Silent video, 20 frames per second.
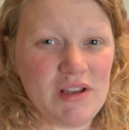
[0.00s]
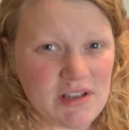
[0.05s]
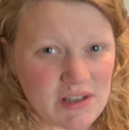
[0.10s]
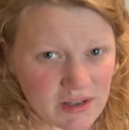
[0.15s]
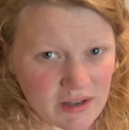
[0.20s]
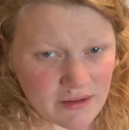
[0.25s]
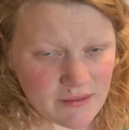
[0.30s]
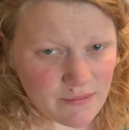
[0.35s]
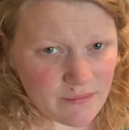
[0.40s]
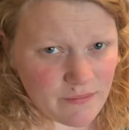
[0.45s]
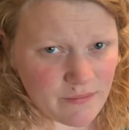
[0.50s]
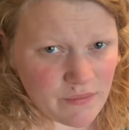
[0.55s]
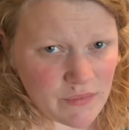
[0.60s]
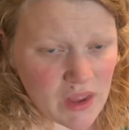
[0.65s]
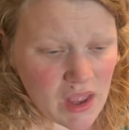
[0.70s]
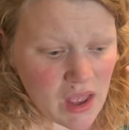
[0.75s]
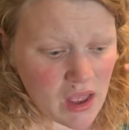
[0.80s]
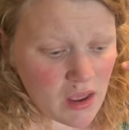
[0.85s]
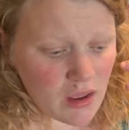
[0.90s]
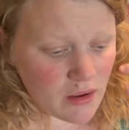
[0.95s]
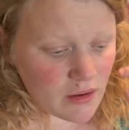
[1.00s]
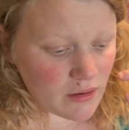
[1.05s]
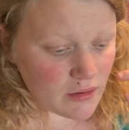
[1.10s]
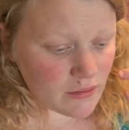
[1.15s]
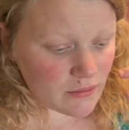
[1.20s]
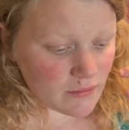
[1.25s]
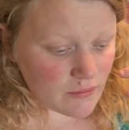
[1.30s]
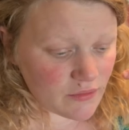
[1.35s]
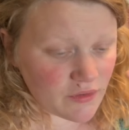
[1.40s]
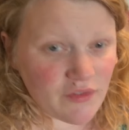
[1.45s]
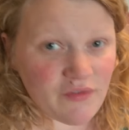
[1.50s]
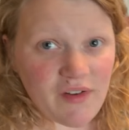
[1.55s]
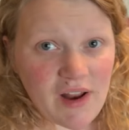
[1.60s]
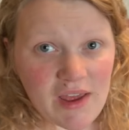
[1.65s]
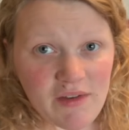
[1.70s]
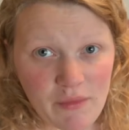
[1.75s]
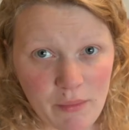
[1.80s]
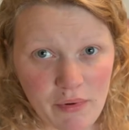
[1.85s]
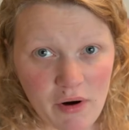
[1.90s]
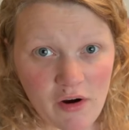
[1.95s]
into the
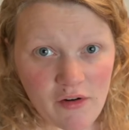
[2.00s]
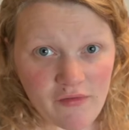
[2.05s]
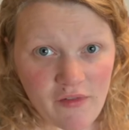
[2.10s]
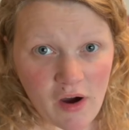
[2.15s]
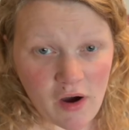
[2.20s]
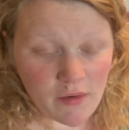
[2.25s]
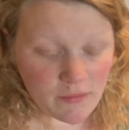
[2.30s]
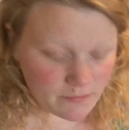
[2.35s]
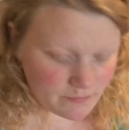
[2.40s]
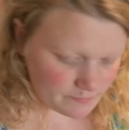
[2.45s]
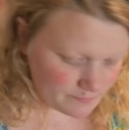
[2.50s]
flavour profile.